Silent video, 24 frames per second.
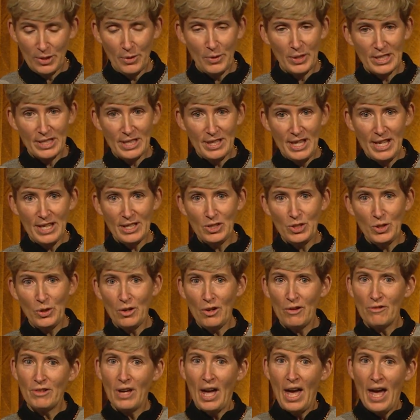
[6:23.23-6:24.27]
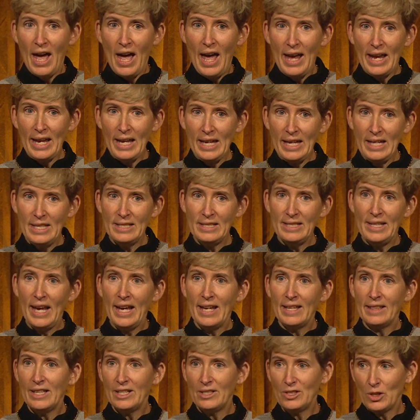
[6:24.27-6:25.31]
So it's this sort of
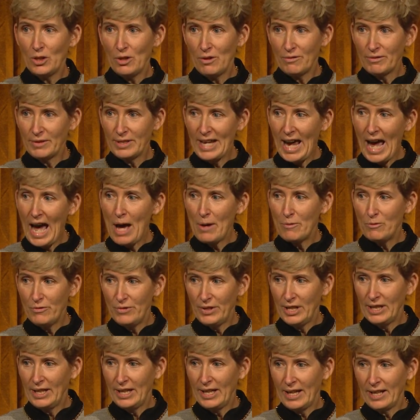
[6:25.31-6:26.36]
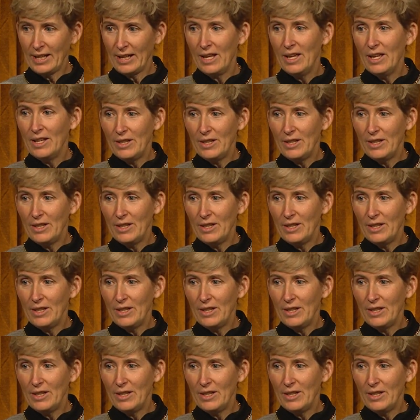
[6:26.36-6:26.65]
insight, this sort of gap filling